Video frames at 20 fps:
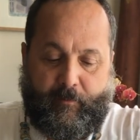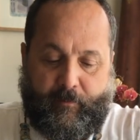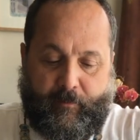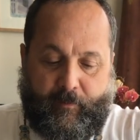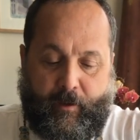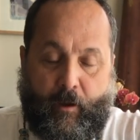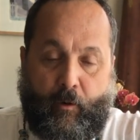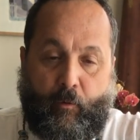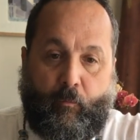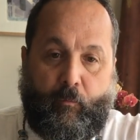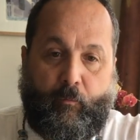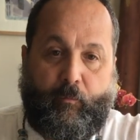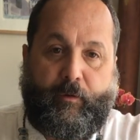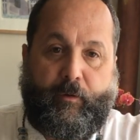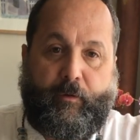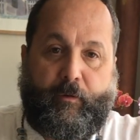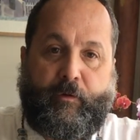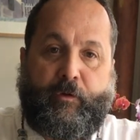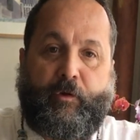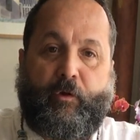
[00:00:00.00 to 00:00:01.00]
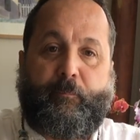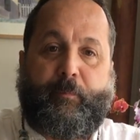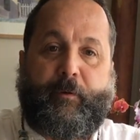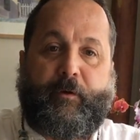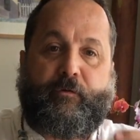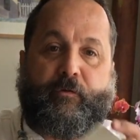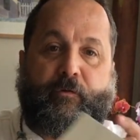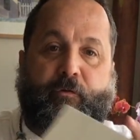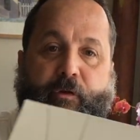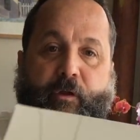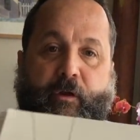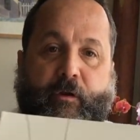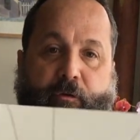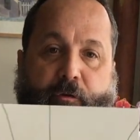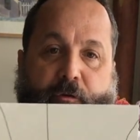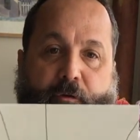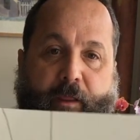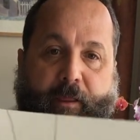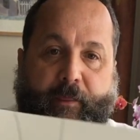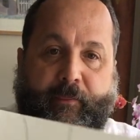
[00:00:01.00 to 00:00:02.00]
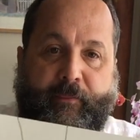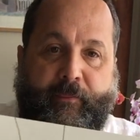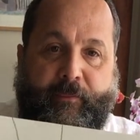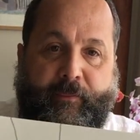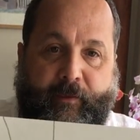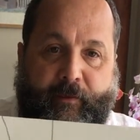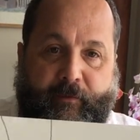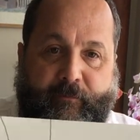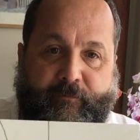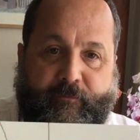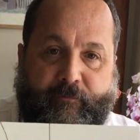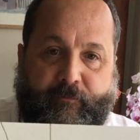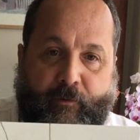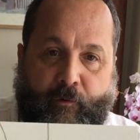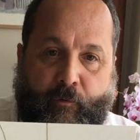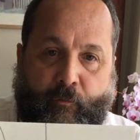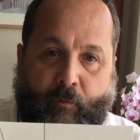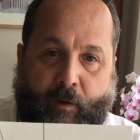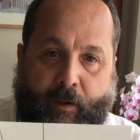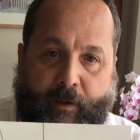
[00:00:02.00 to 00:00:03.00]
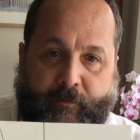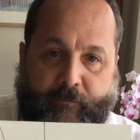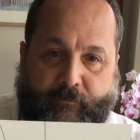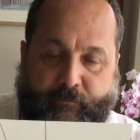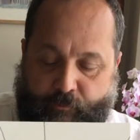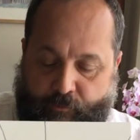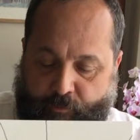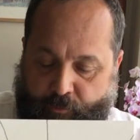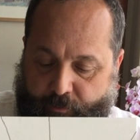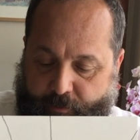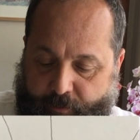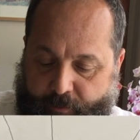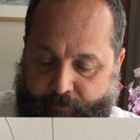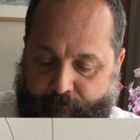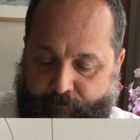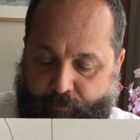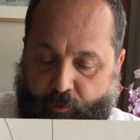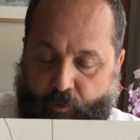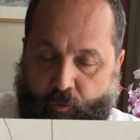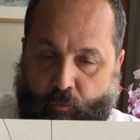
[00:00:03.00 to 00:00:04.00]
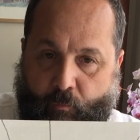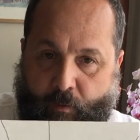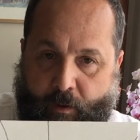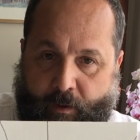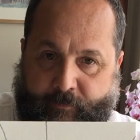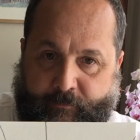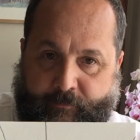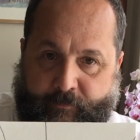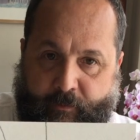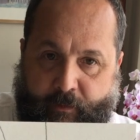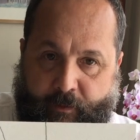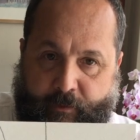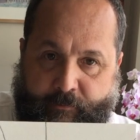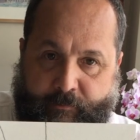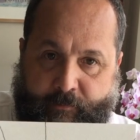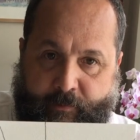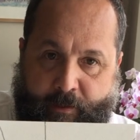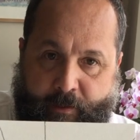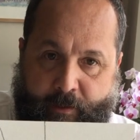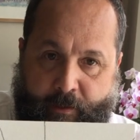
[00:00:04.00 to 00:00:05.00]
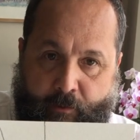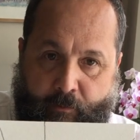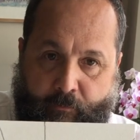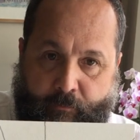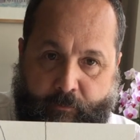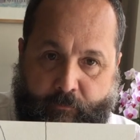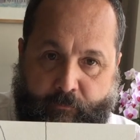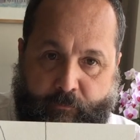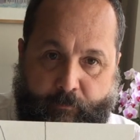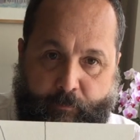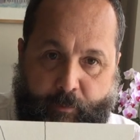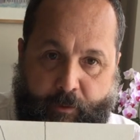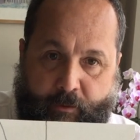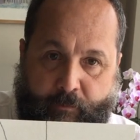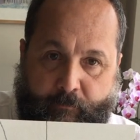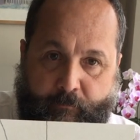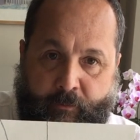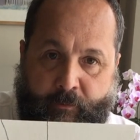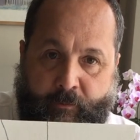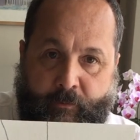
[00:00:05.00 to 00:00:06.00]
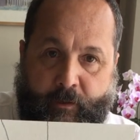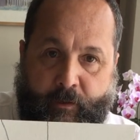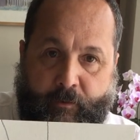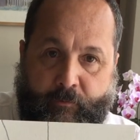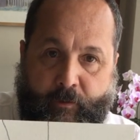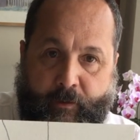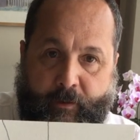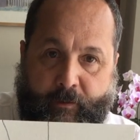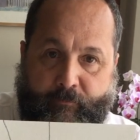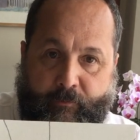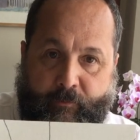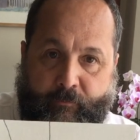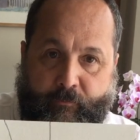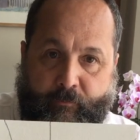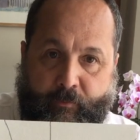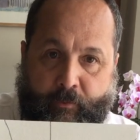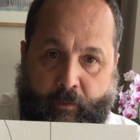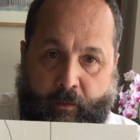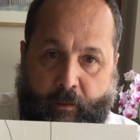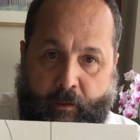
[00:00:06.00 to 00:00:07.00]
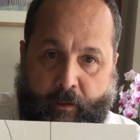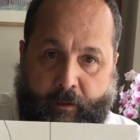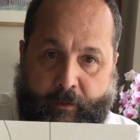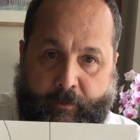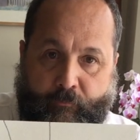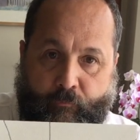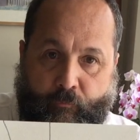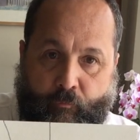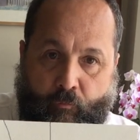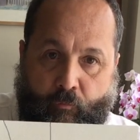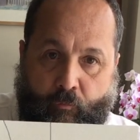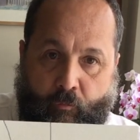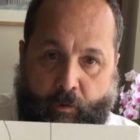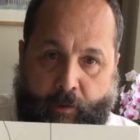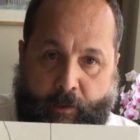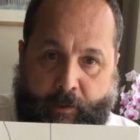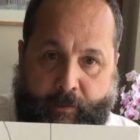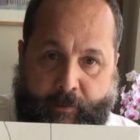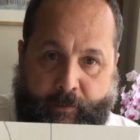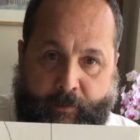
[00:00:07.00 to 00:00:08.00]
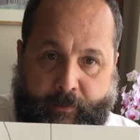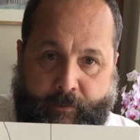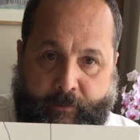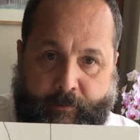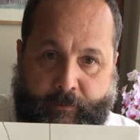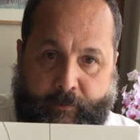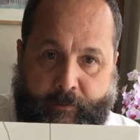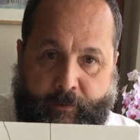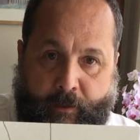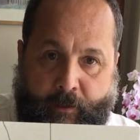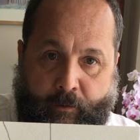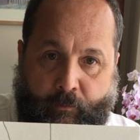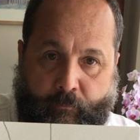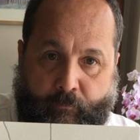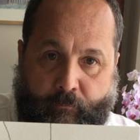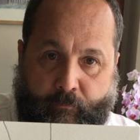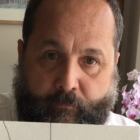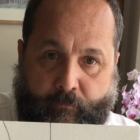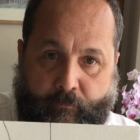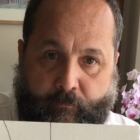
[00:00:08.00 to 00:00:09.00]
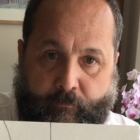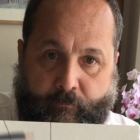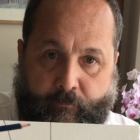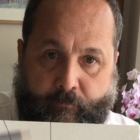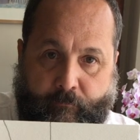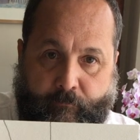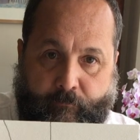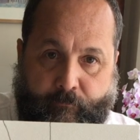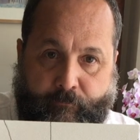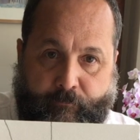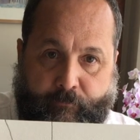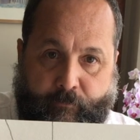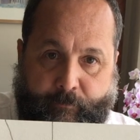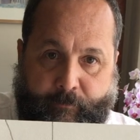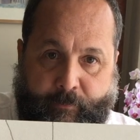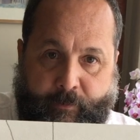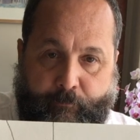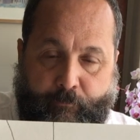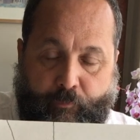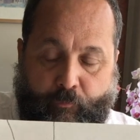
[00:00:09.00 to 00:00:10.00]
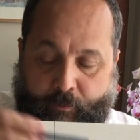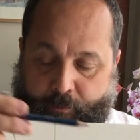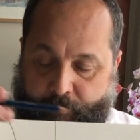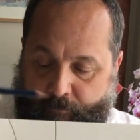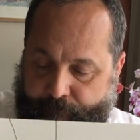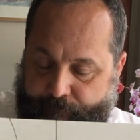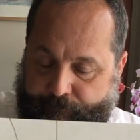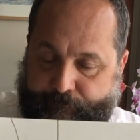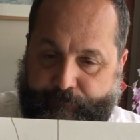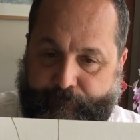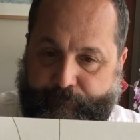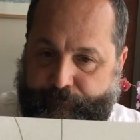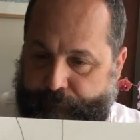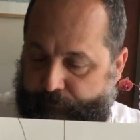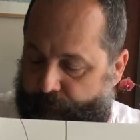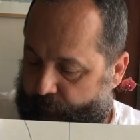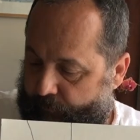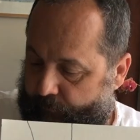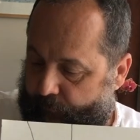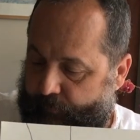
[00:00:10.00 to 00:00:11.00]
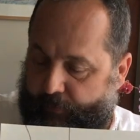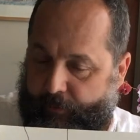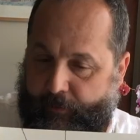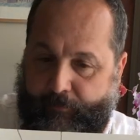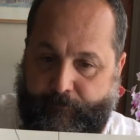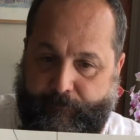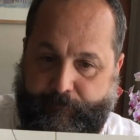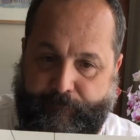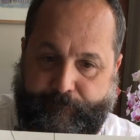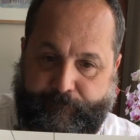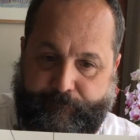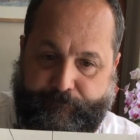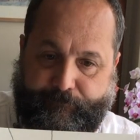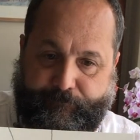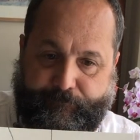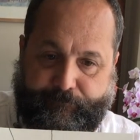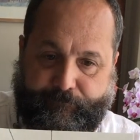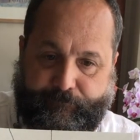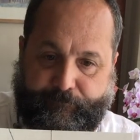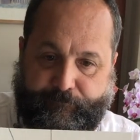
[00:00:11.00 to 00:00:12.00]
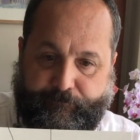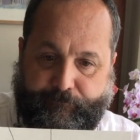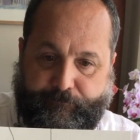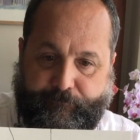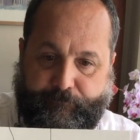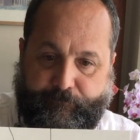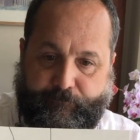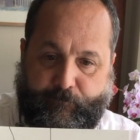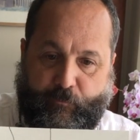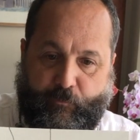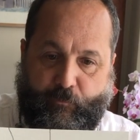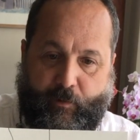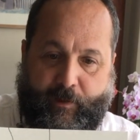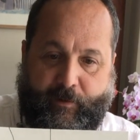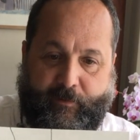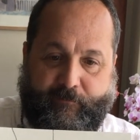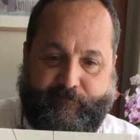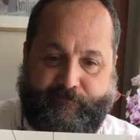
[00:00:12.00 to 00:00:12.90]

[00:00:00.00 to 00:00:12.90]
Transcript: Now, your picture is going to look like this, though, right? So you're going to have your horizon line down here at the bottom, and you're going to have these lines radiating out from that point. Okay? Great.